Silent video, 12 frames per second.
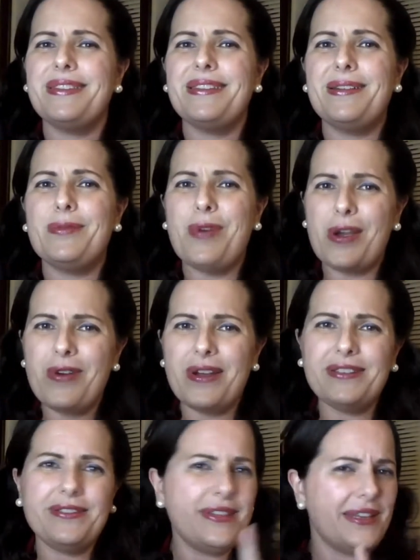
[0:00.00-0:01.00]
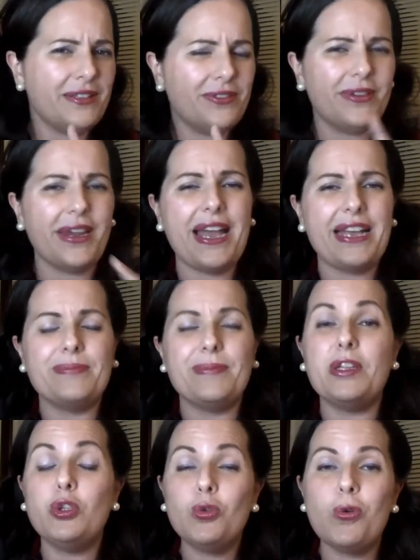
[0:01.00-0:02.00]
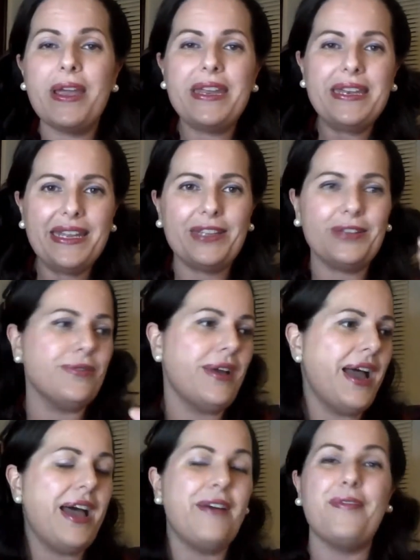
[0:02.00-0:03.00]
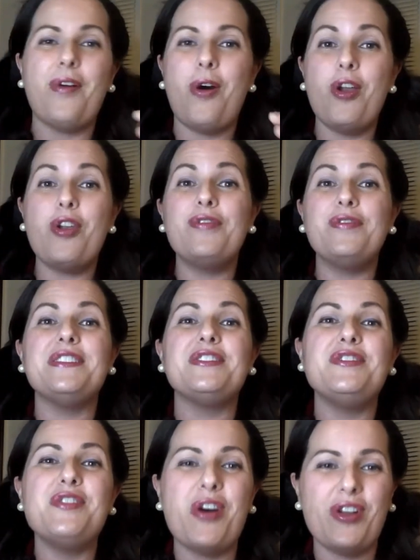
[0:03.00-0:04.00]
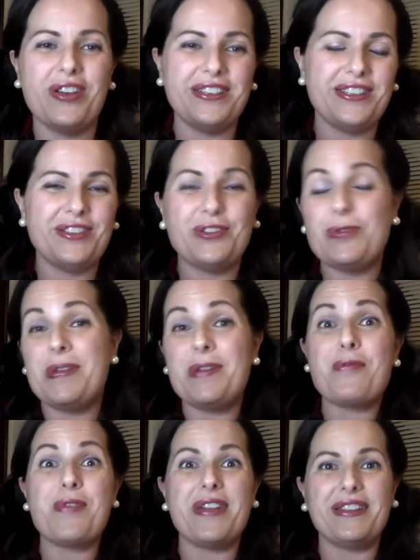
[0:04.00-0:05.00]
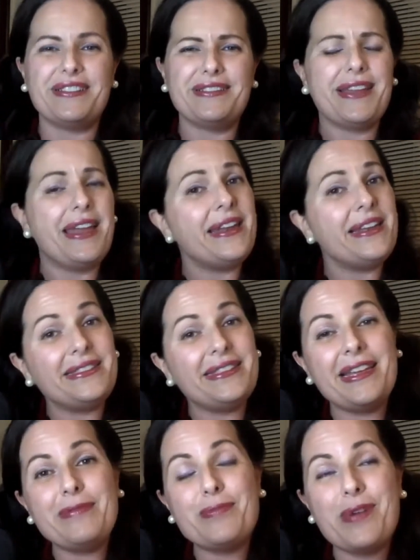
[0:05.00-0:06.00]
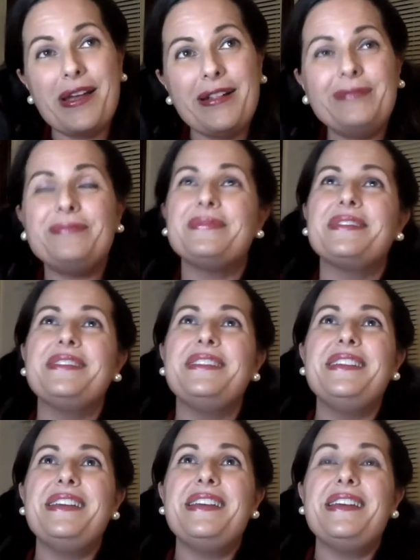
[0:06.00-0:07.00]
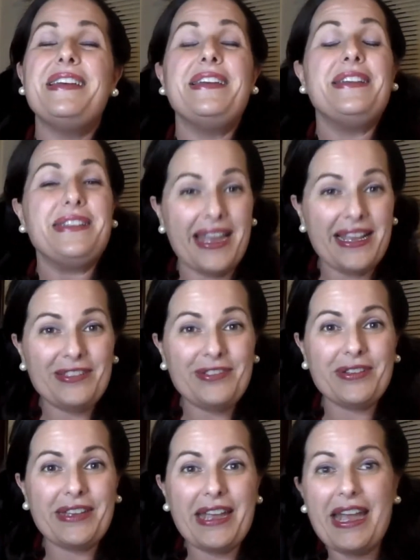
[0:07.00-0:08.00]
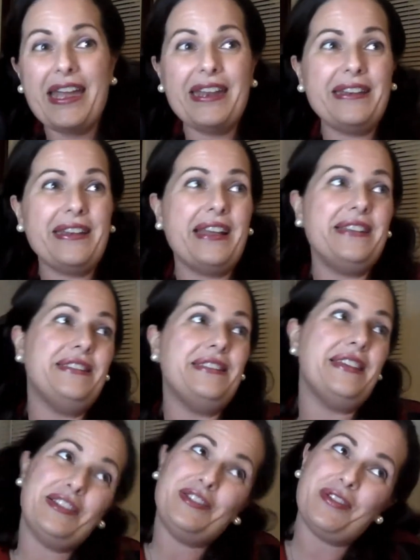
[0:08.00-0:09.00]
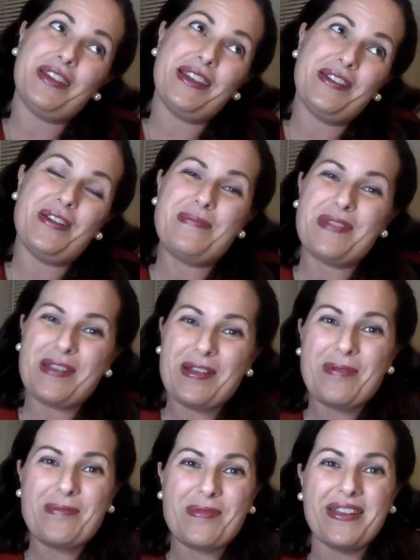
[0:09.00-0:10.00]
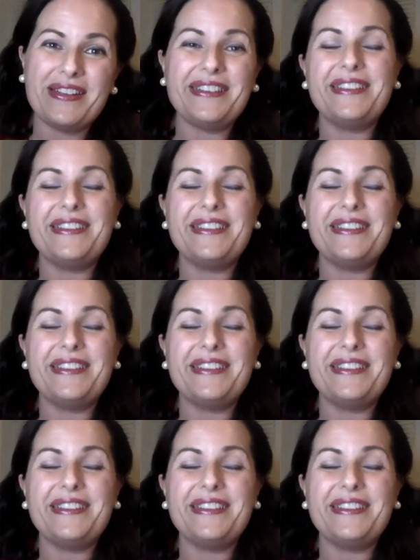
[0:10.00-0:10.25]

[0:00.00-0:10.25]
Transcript: one question that a student asked me, do I need to have all of this knowledge to be rich? And I said, well, yes, you can, and yes, you cannot become rich.